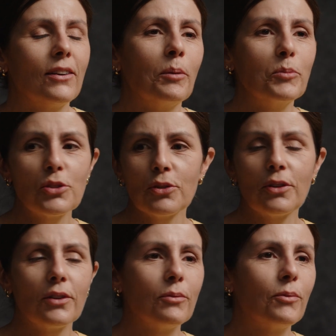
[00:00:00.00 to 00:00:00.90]
I'm
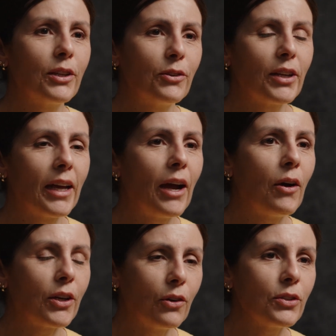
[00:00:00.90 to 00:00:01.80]
sort of wondering
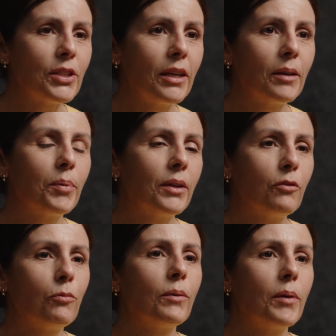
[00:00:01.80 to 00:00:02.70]
how I got here, but
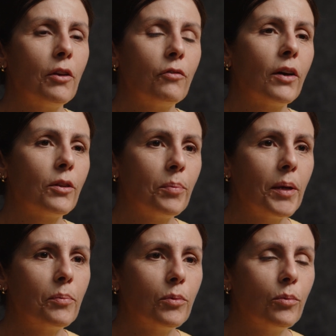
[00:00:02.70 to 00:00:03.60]
if other
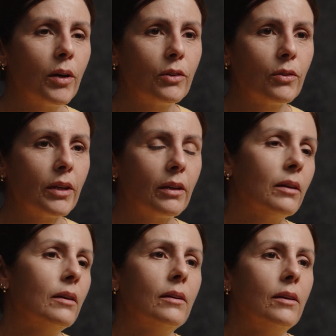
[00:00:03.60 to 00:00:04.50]
people
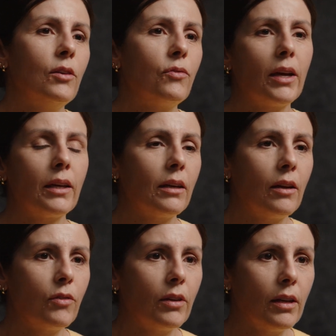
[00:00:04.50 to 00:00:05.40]
wondering if they could
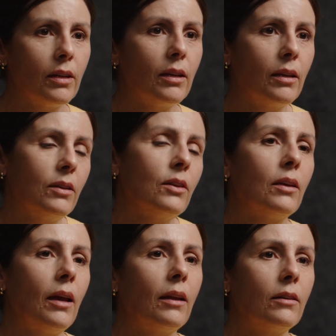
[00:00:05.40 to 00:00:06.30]
ever get here, you
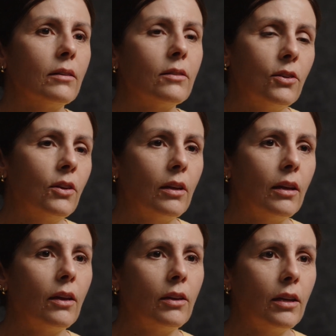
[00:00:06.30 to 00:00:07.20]

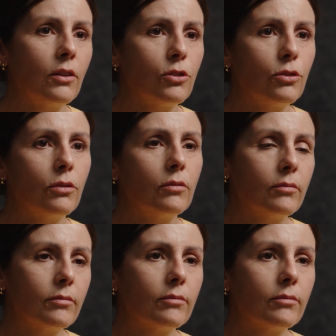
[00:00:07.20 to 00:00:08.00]
can get here too.